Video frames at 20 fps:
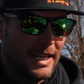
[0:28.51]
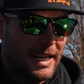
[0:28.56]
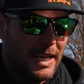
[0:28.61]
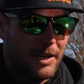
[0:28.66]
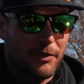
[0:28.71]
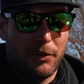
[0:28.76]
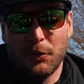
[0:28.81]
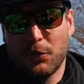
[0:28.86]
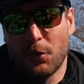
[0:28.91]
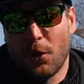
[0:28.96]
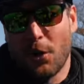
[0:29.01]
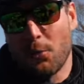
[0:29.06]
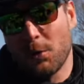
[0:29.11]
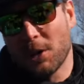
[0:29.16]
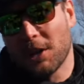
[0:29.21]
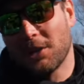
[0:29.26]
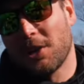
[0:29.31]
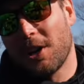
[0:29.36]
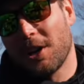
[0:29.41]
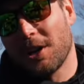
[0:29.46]
And if you don't
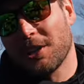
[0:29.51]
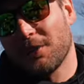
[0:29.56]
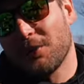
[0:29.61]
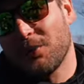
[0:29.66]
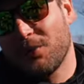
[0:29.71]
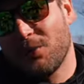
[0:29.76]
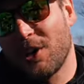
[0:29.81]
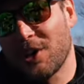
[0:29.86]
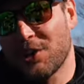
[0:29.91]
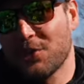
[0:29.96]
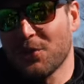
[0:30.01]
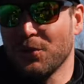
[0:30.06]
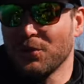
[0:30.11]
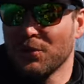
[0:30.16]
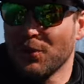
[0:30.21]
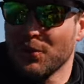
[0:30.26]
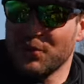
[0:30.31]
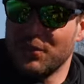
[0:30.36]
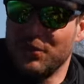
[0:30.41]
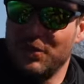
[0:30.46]
want to target the fish on
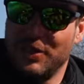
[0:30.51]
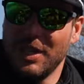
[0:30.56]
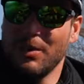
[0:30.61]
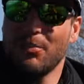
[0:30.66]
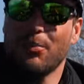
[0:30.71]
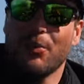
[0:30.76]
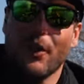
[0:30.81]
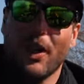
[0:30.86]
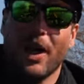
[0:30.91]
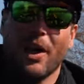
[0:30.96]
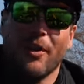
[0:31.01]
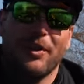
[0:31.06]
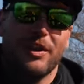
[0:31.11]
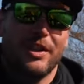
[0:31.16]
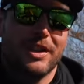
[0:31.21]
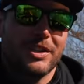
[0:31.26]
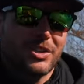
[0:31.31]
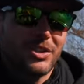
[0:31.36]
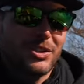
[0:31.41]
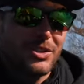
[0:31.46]
those deeper
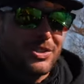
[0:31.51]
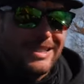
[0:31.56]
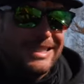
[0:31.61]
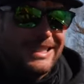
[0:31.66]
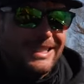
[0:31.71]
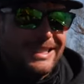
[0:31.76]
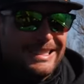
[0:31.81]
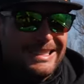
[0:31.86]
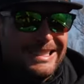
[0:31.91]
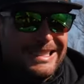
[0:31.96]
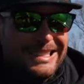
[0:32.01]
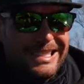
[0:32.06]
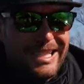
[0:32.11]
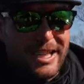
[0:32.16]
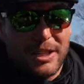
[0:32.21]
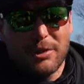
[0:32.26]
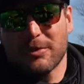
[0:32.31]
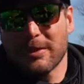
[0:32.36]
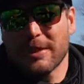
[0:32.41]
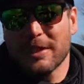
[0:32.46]
areas,
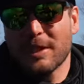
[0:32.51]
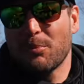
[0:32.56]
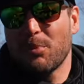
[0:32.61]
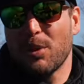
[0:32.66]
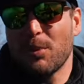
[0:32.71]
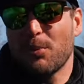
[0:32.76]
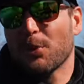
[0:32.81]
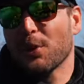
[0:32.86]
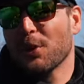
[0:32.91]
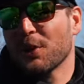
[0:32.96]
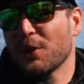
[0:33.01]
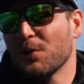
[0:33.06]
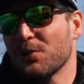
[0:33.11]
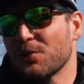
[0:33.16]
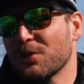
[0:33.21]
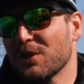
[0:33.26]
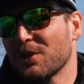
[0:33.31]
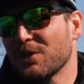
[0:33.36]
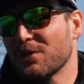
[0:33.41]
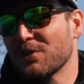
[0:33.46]
generally people are
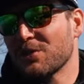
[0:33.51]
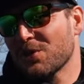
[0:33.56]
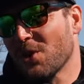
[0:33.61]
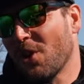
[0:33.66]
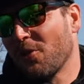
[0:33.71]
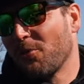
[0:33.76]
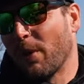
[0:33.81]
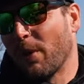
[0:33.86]
using soft